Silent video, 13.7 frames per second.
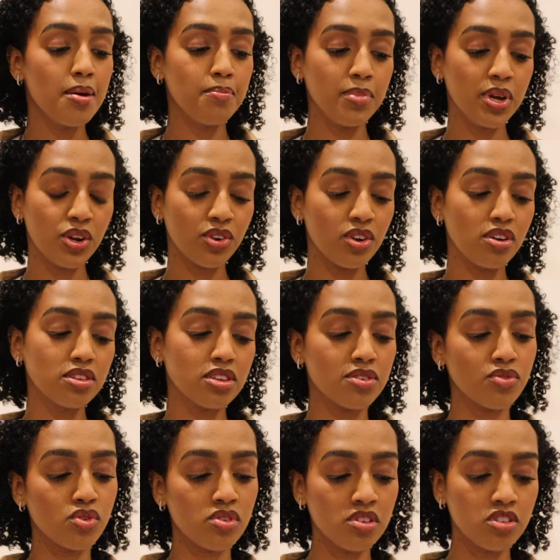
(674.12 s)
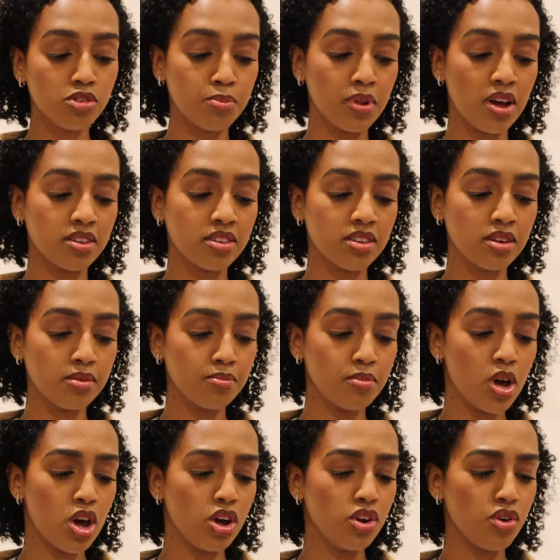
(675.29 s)
middle notes of orange blossom,
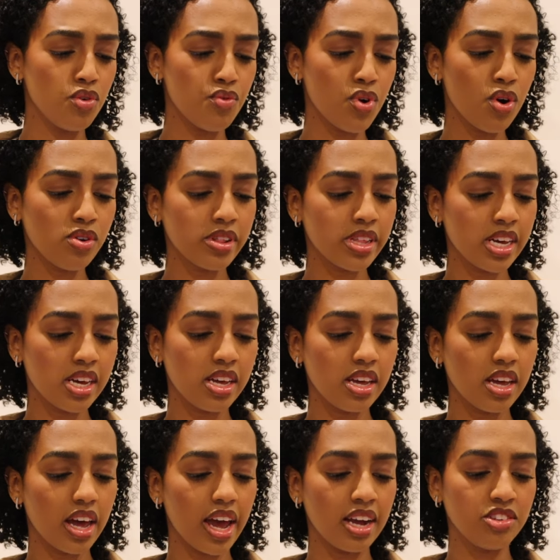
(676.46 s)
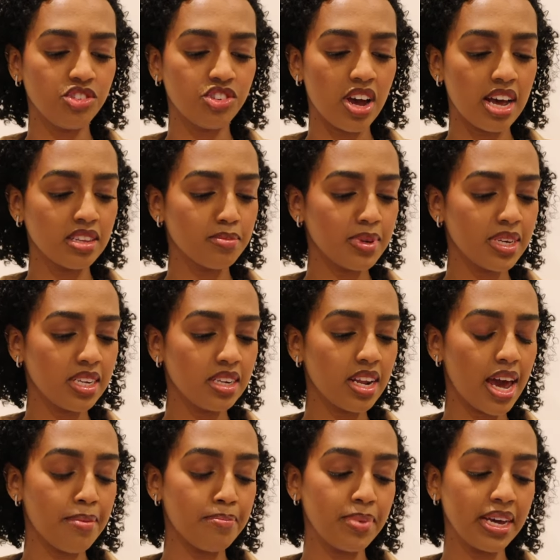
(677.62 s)
neroli, and jasmine,
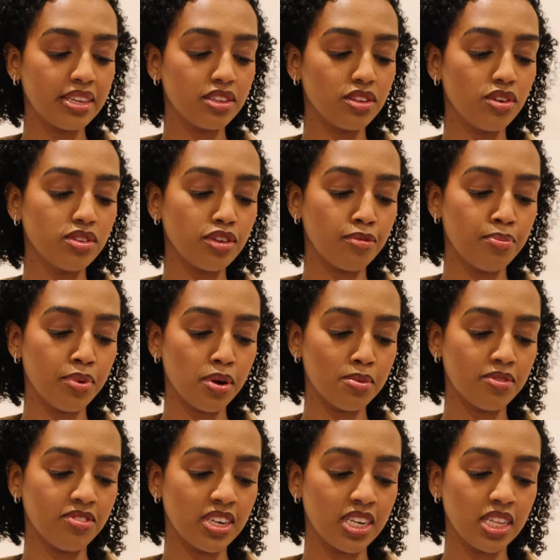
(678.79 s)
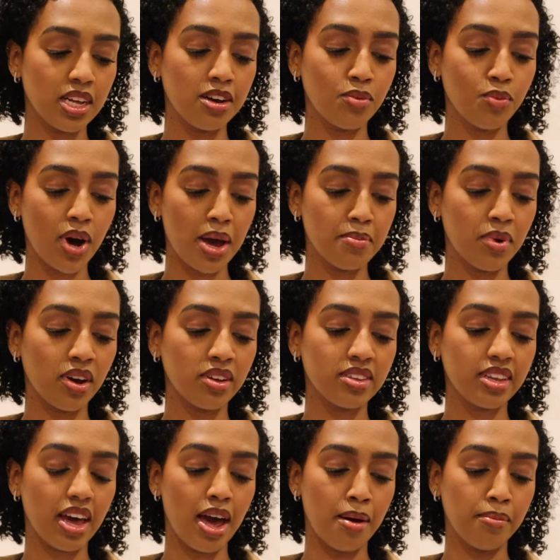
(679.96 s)
and base notes of bourbon, vanilla, white
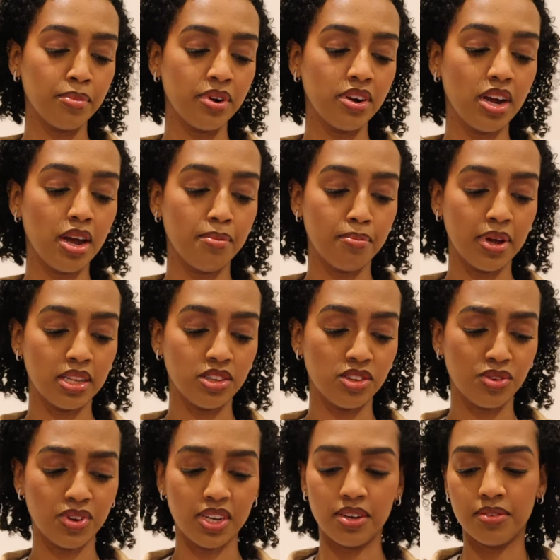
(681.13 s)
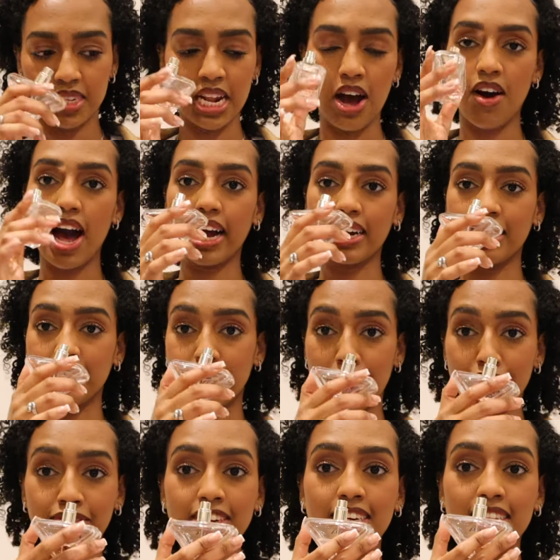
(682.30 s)
musk, amber, and benzoin. Now, I can
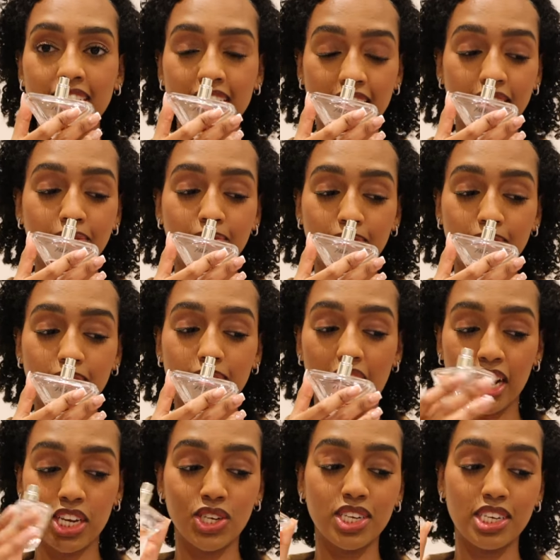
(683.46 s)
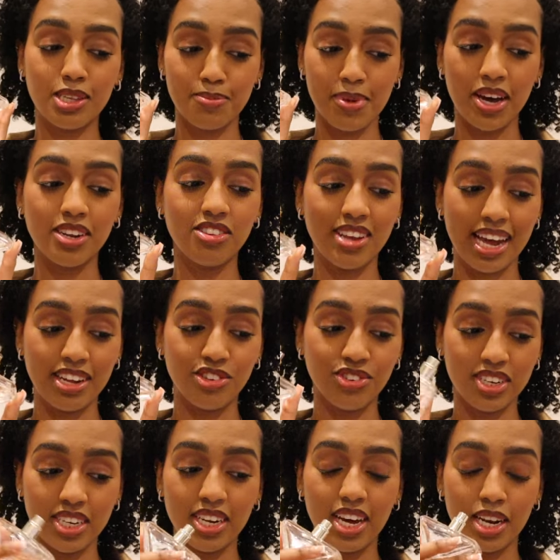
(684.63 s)
definitely actually smell the
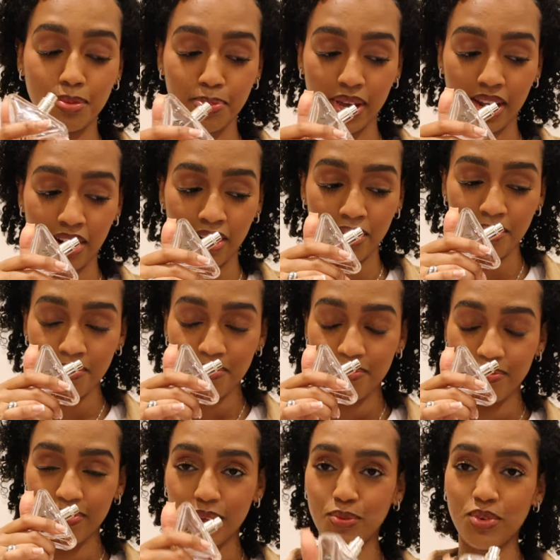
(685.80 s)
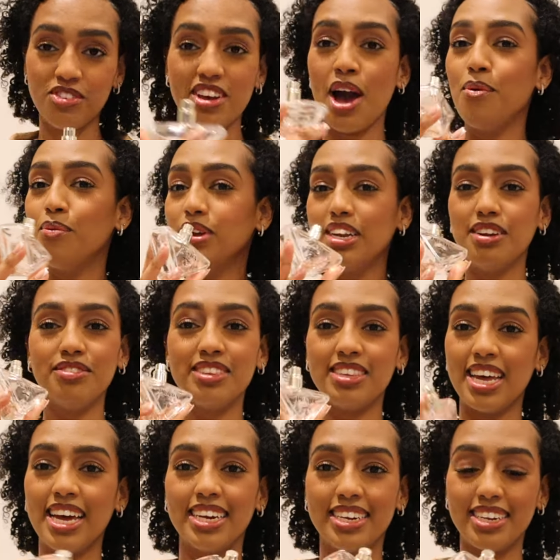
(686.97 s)
tangerine and the pear, which I wouldn't have
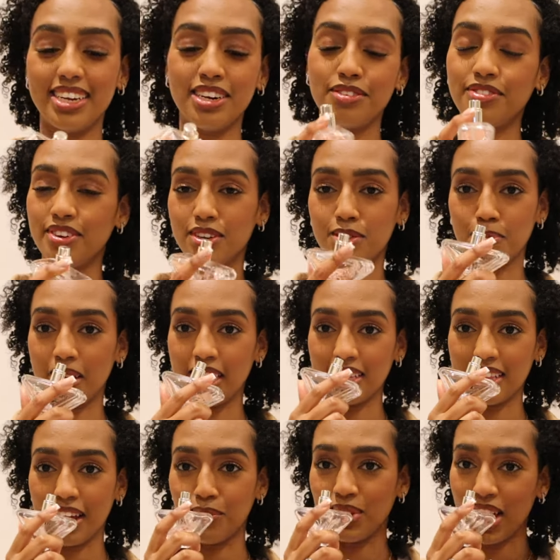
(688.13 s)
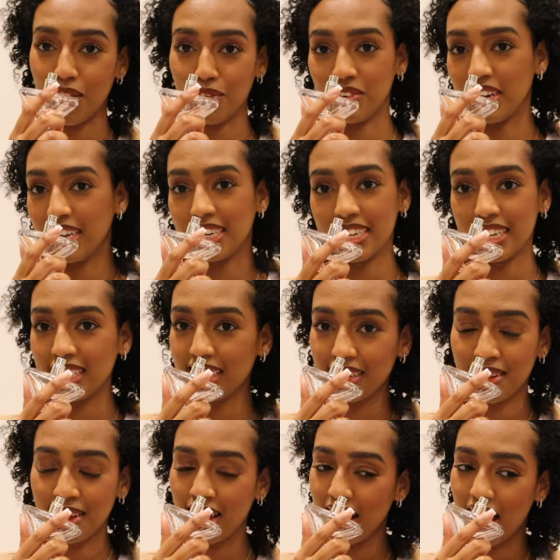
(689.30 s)
said in the first place, like without reading this.
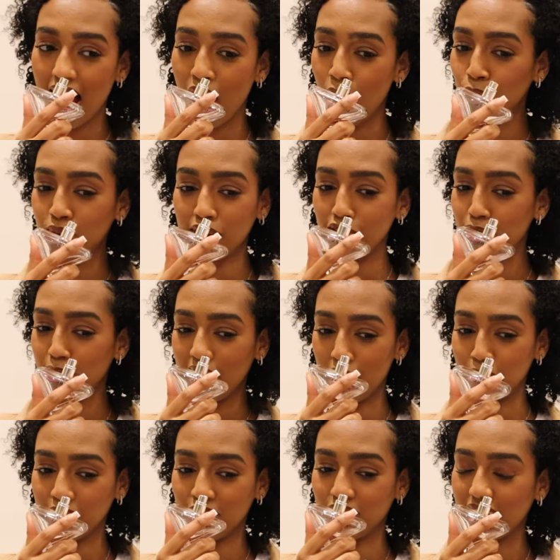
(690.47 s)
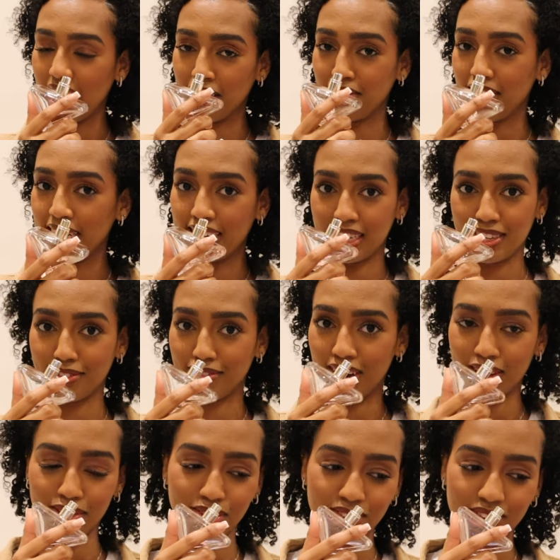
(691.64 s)
I wouldn't have been able to kind of identify
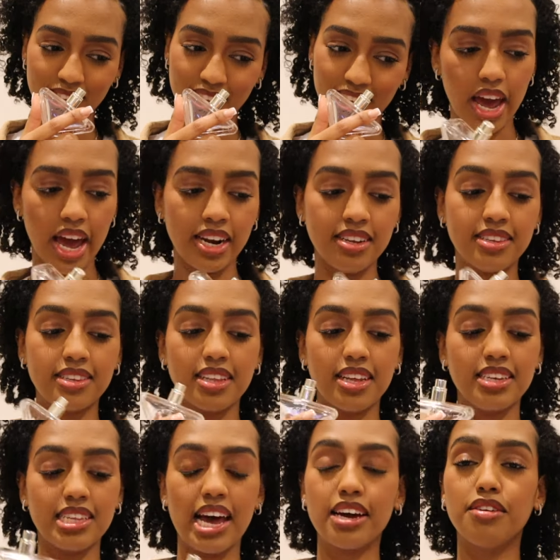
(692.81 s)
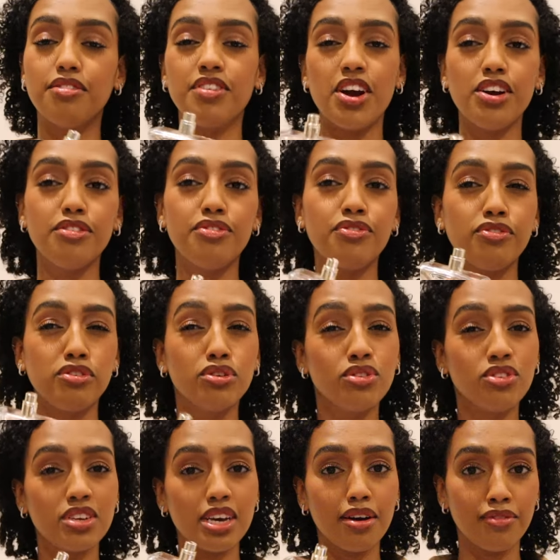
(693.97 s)
those. And it's like a very
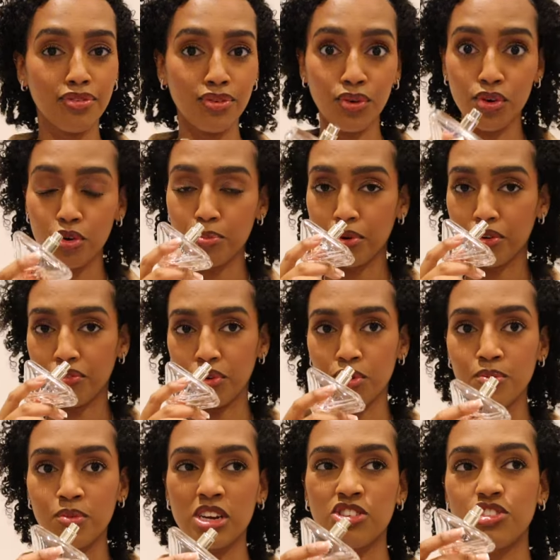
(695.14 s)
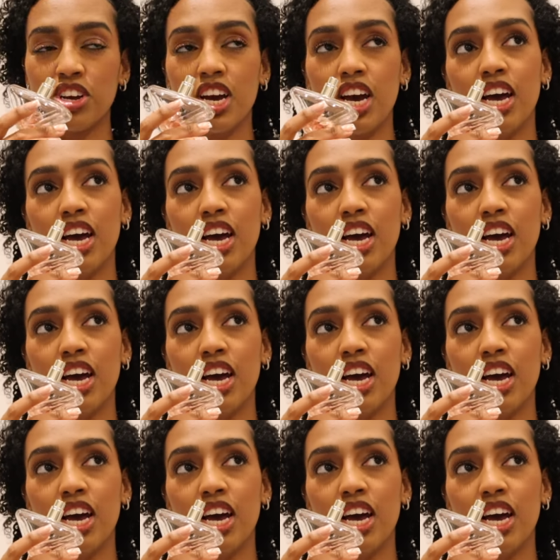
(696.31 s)
fruity and floral perfume, which